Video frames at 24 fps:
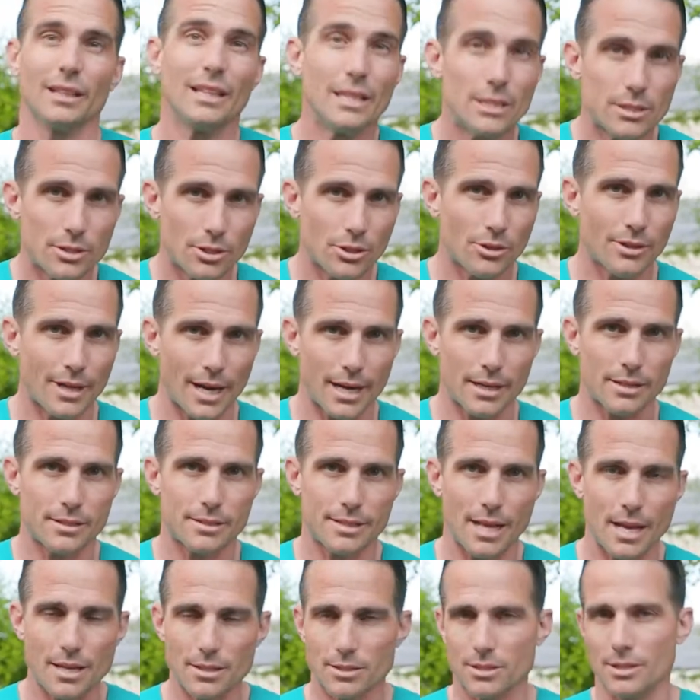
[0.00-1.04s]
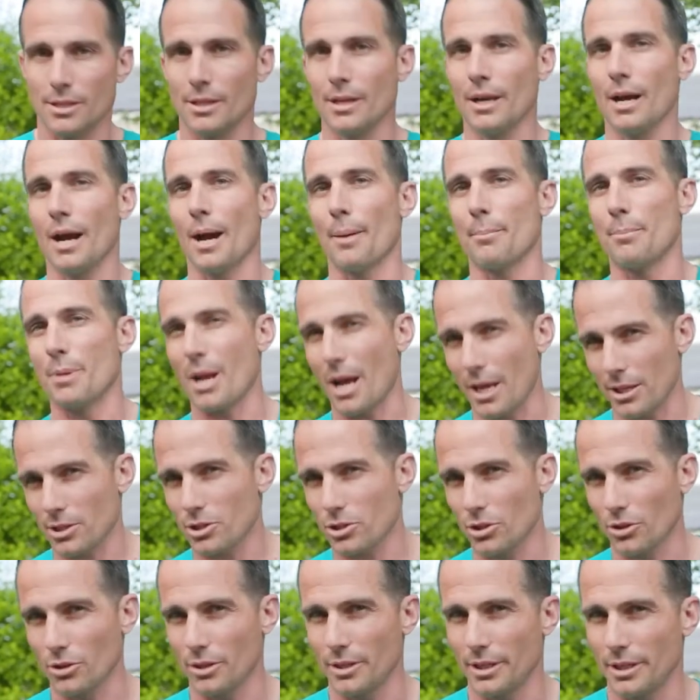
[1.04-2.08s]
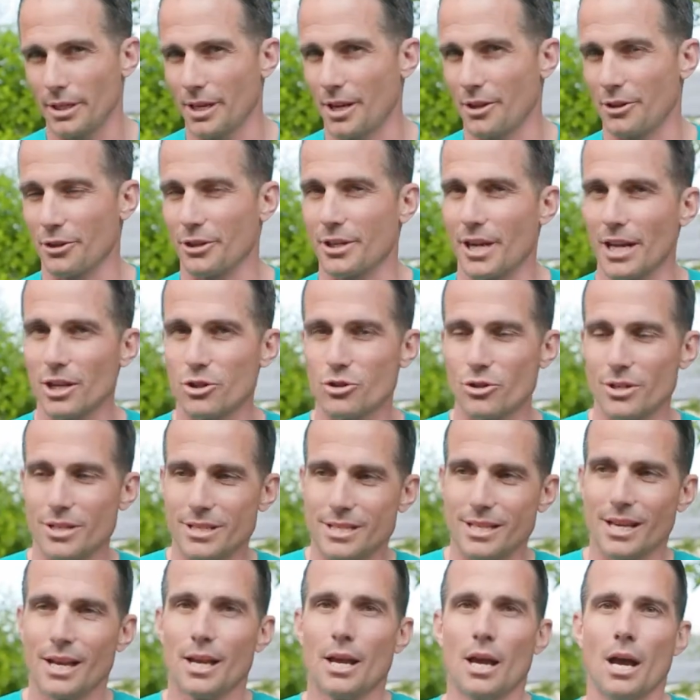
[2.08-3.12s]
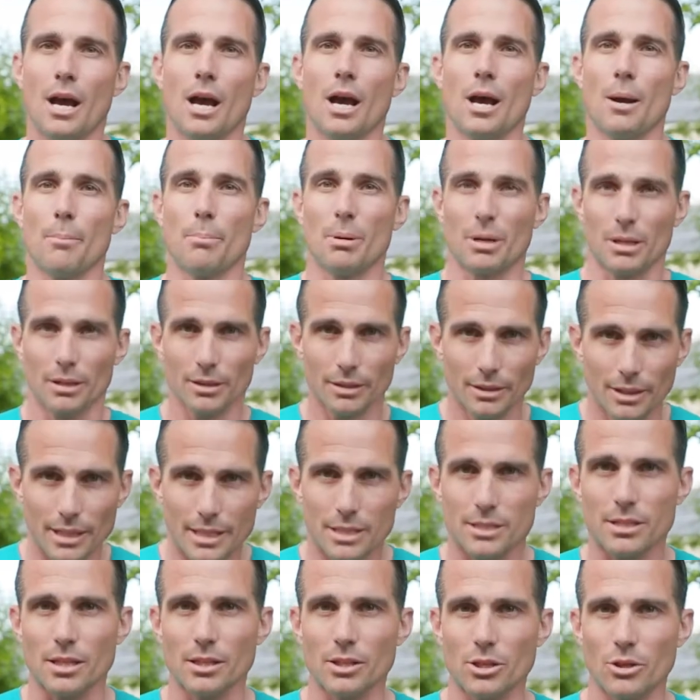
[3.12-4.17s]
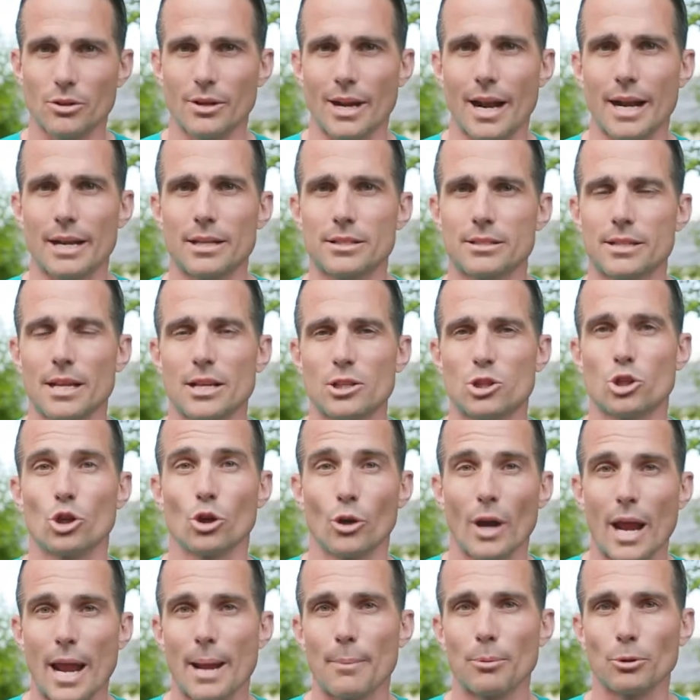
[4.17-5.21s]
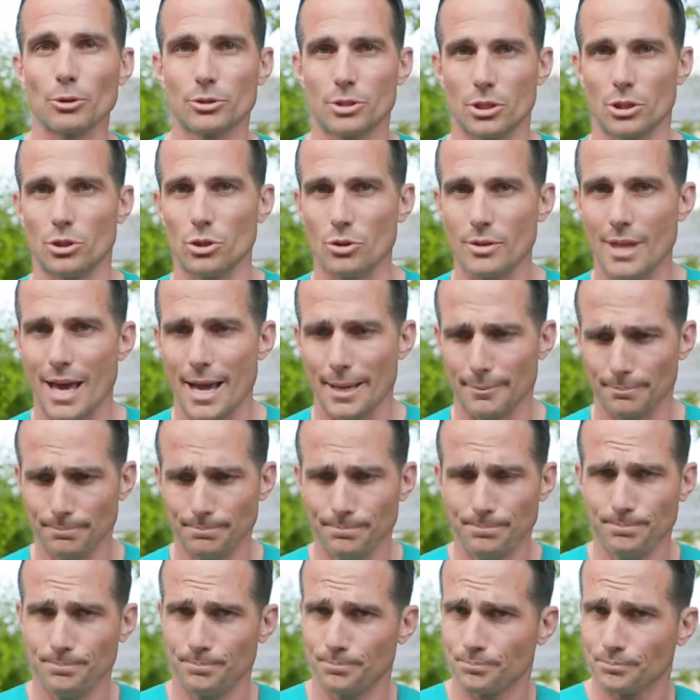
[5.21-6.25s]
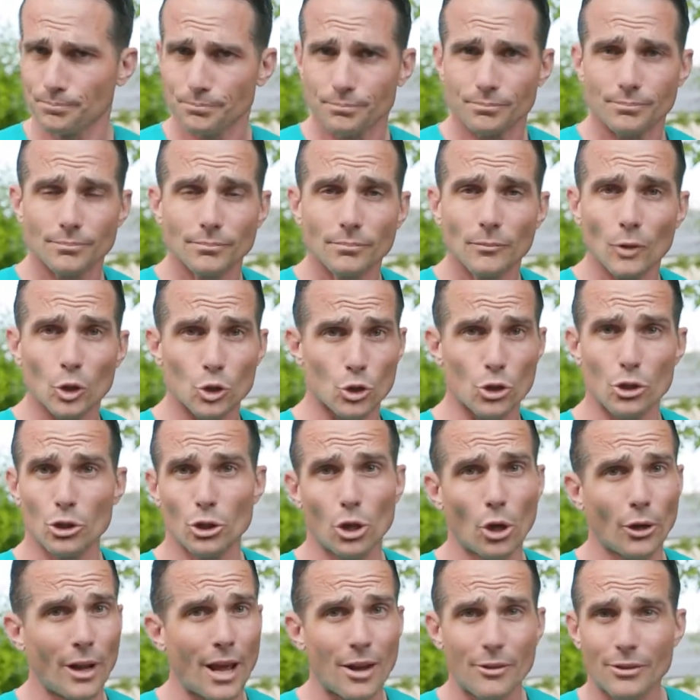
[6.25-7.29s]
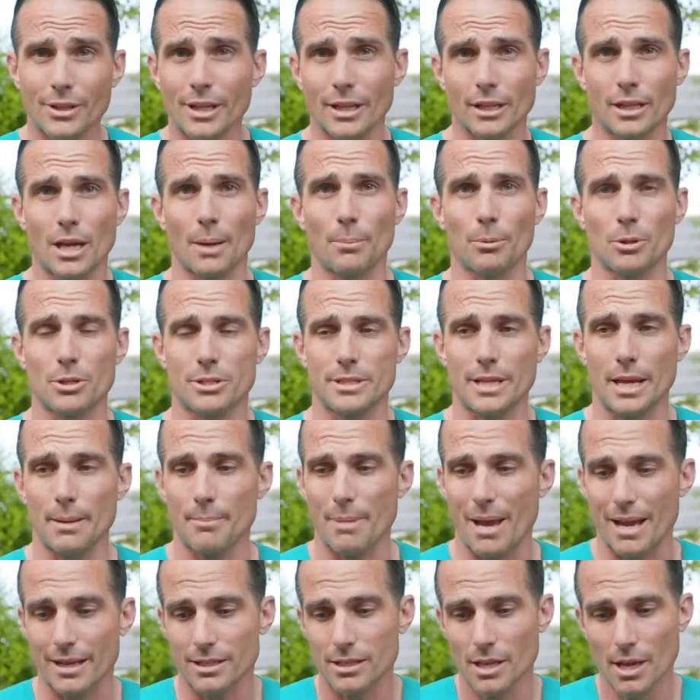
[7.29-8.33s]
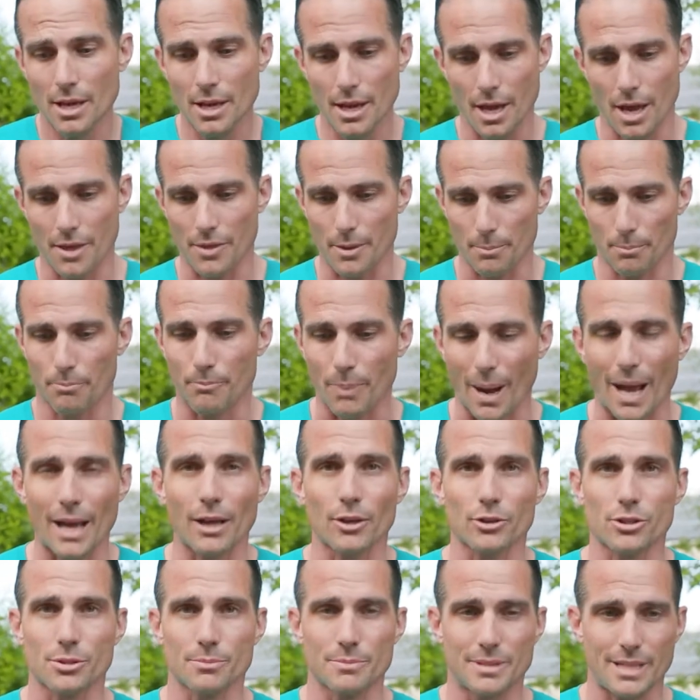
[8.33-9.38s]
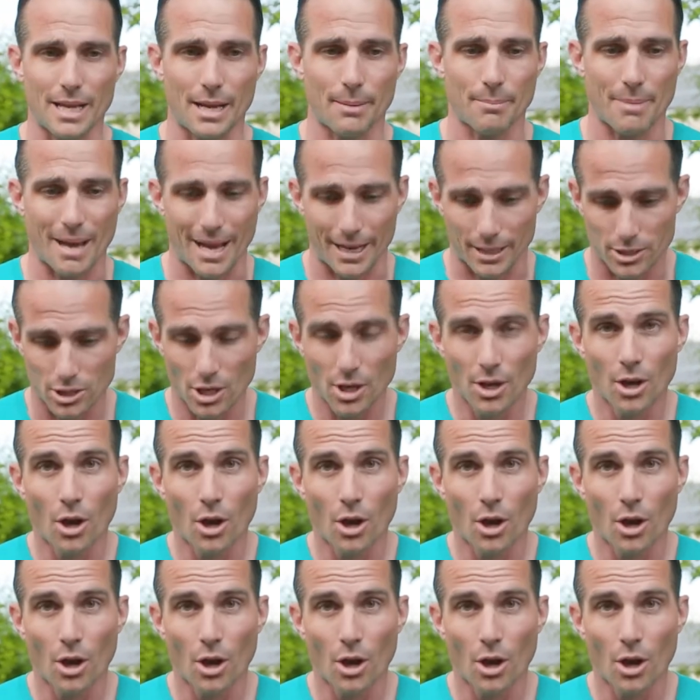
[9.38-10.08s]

least the United States. I'm not certain in other countries, but at least in the United States, you're able to do that. So you can go down, get a couple of sandbags, and then pile some sandbags